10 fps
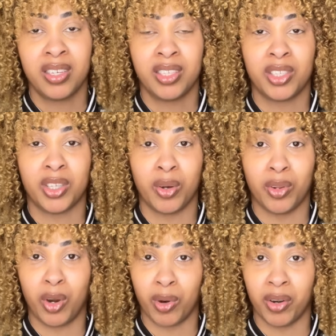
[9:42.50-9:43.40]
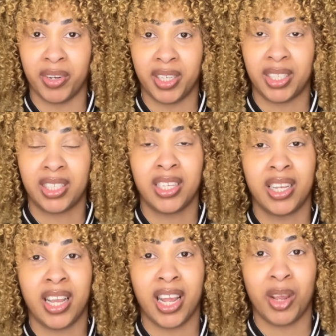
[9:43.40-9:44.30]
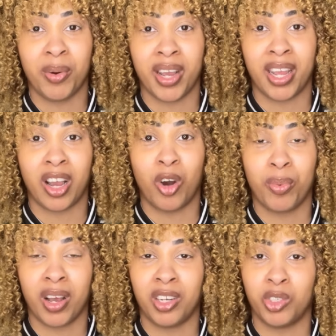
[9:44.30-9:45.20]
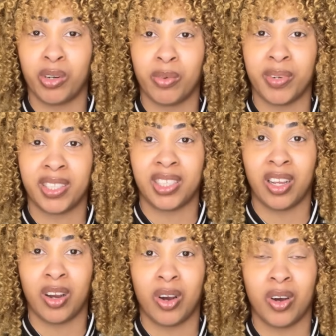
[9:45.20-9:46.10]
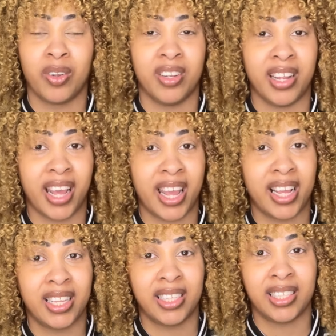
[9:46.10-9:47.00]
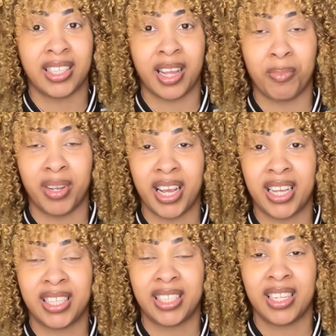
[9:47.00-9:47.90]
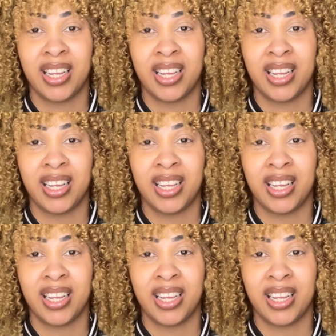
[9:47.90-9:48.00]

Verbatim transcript: So no worries. Anyway, I hope y'all enjoy the rest of y'all day. Stay blessed.